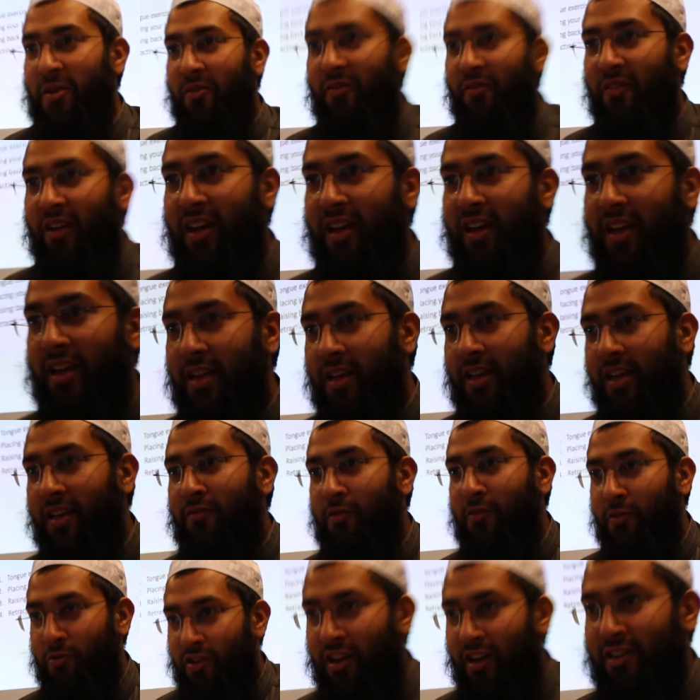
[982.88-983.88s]
Right?
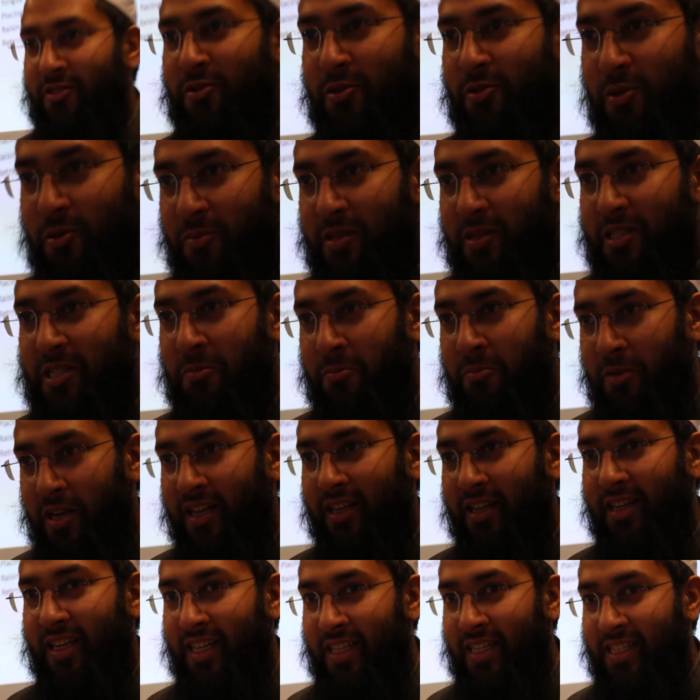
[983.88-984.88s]
If you try to do Mr.
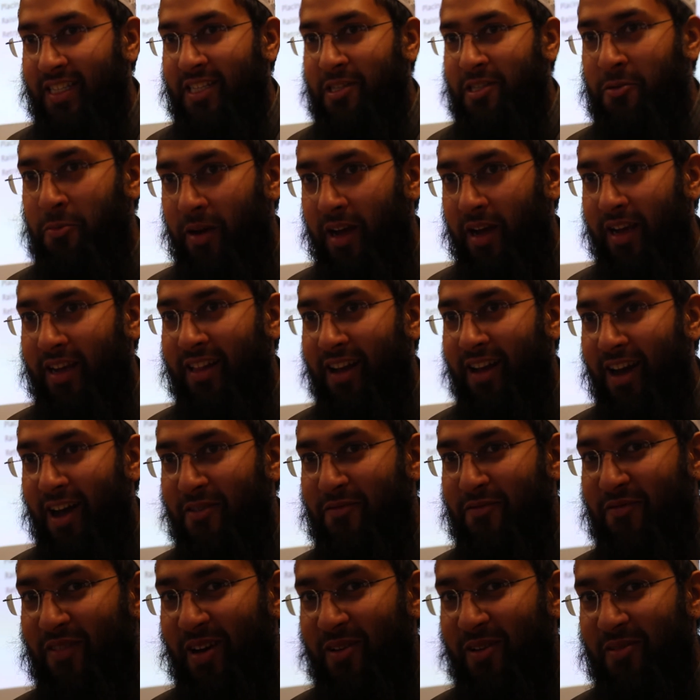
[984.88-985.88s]
Bean the easiest way that
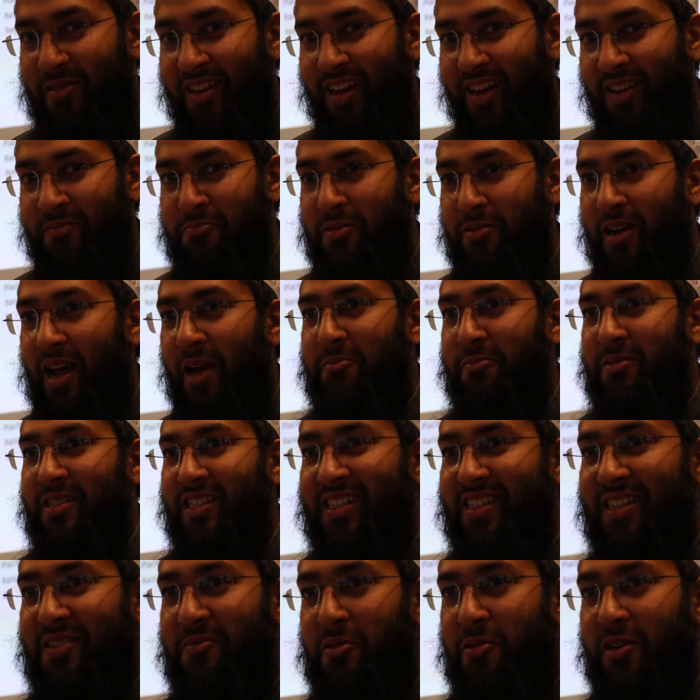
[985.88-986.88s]
I found, and perhaps
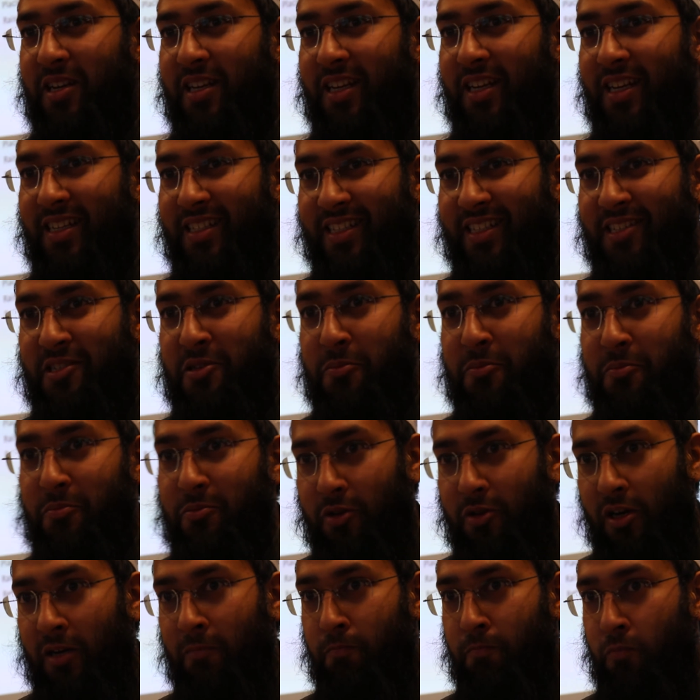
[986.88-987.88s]
this is what he does, is to
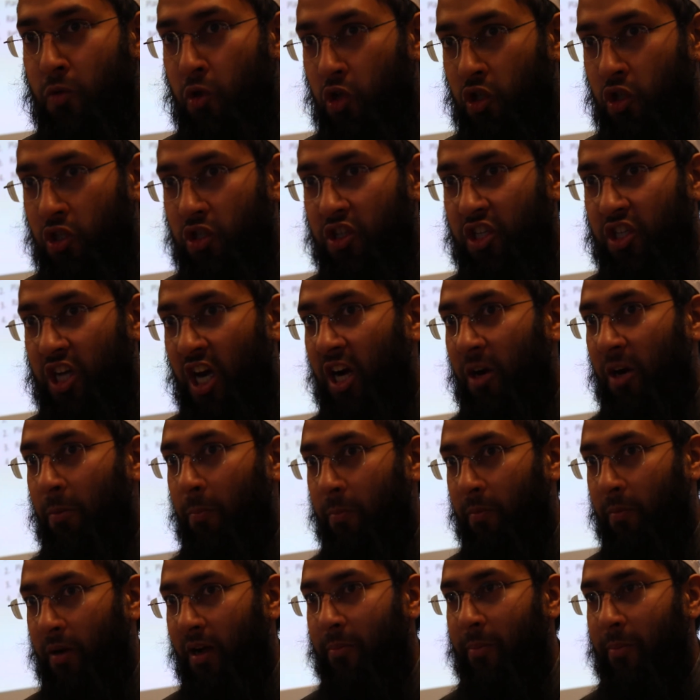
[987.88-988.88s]
try and pull your
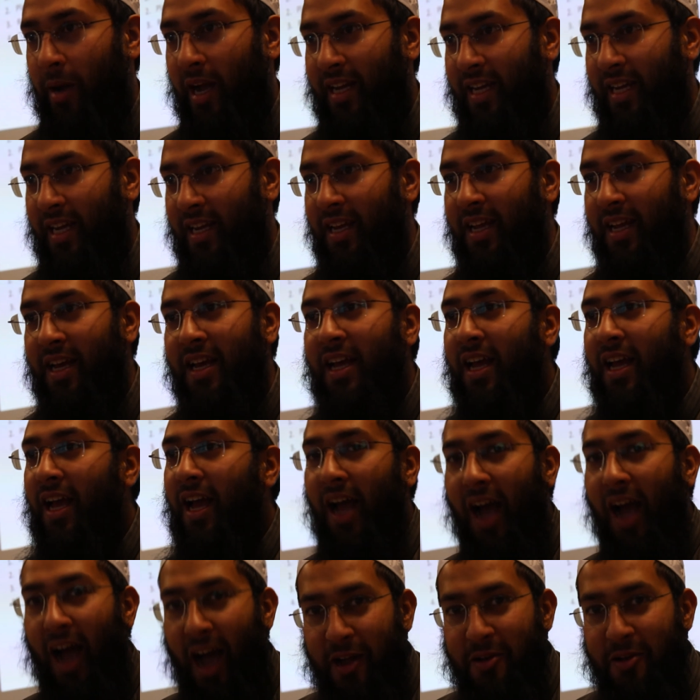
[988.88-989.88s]
tongue back in.
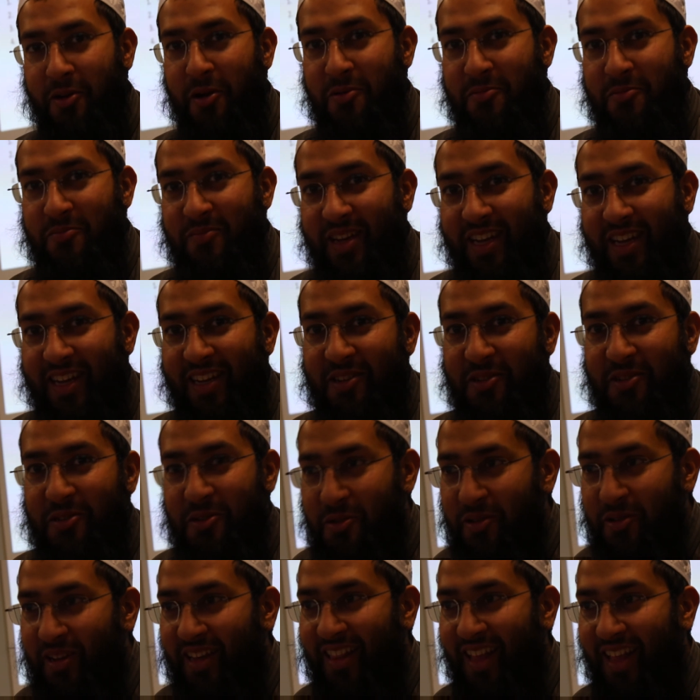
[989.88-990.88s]
I don't mean
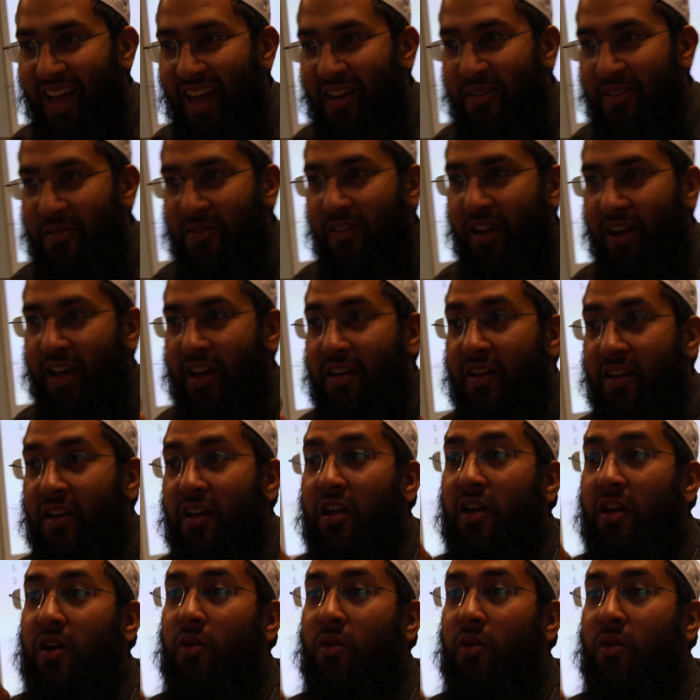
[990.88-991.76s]
doing that, right?